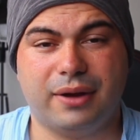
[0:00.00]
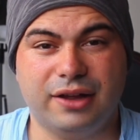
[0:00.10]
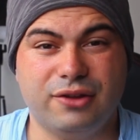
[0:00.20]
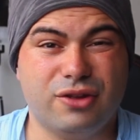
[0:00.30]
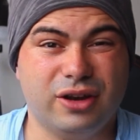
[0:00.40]
I
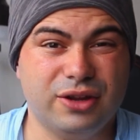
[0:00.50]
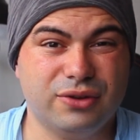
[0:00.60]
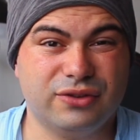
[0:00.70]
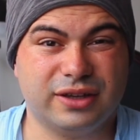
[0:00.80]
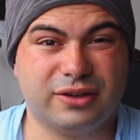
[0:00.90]
usually
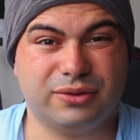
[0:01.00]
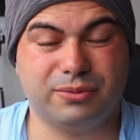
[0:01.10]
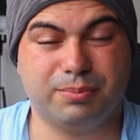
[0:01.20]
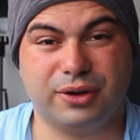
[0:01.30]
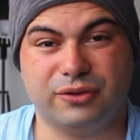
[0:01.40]
use it
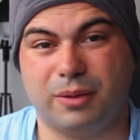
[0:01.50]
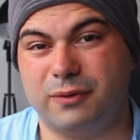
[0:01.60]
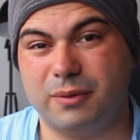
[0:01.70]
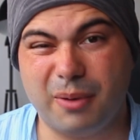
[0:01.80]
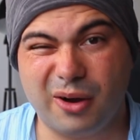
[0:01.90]
to put on top
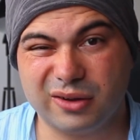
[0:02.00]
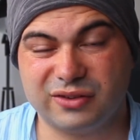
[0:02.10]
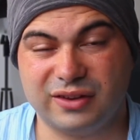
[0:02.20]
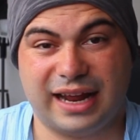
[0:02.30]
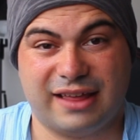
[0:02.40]
of a
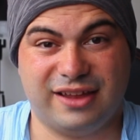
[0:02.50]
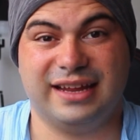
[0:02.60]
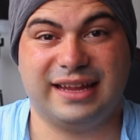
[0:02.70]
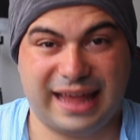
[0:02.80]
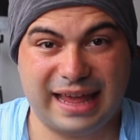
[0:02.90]
box that
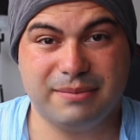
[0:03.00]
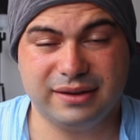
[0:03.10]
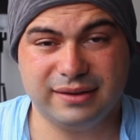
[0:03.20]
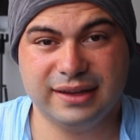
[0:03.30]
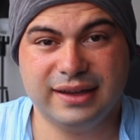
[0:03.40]
actually it came
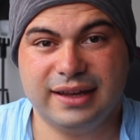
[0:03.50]
in,